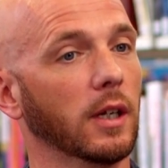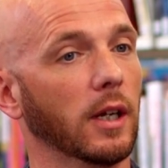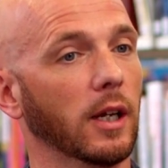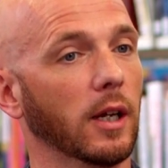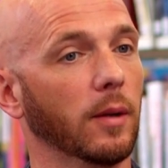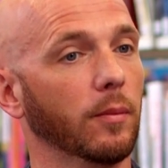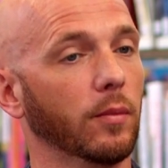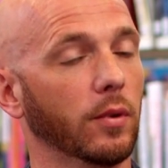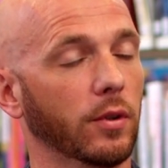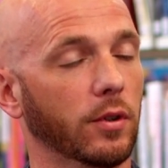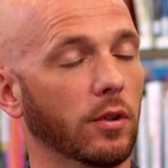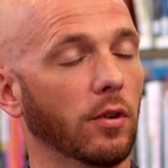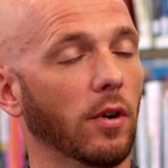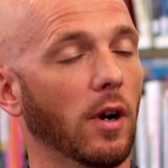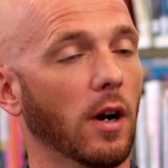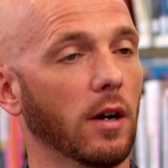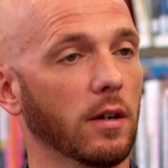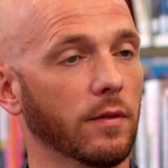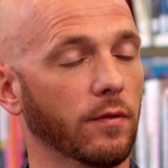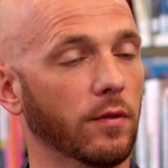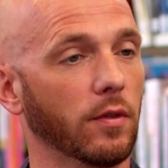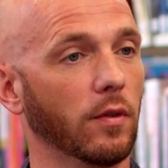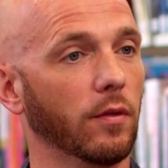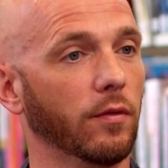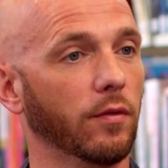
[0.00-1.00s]
but there are
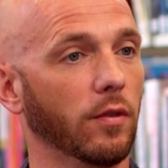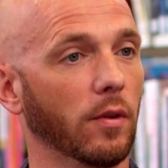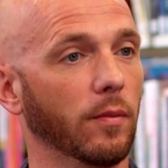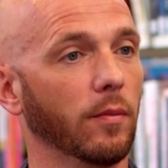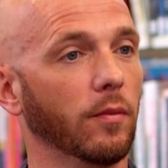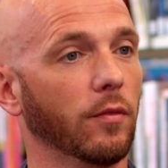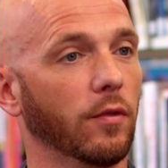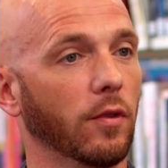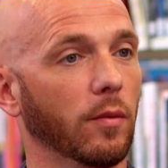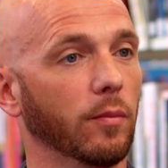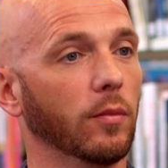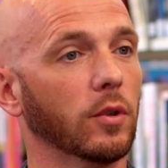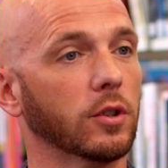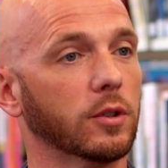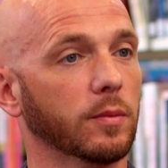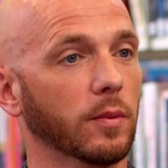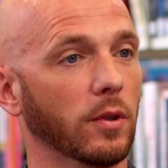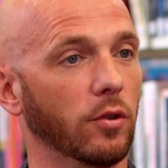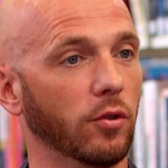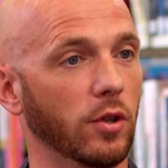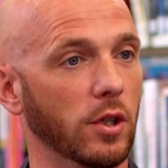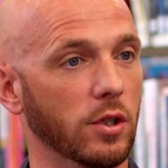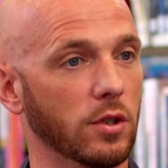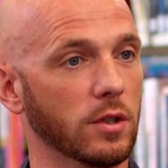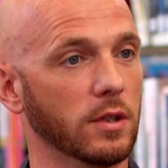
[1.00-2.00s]
from multiple
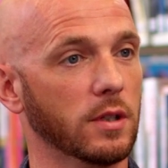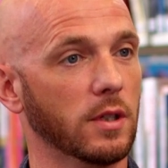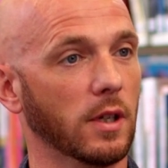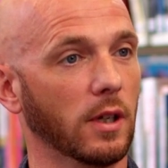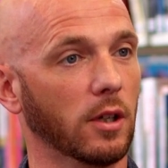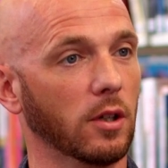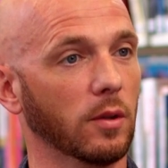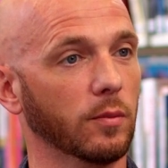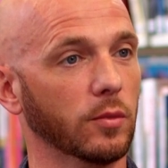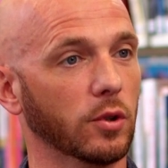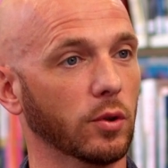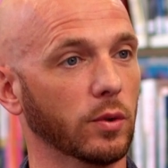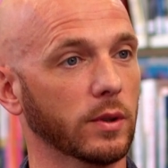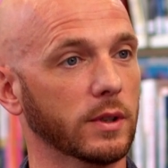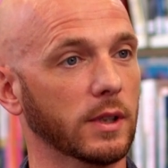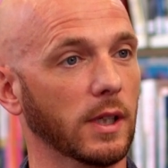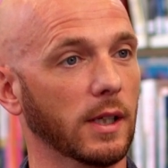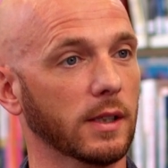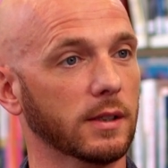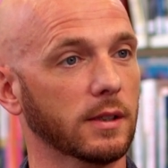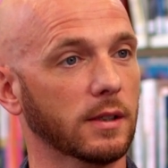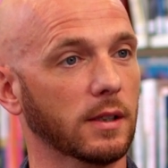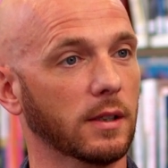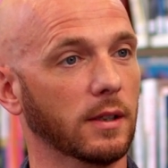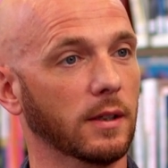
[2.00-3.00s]
regions they come to us,
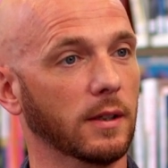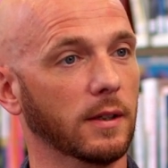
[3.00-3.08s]
yes.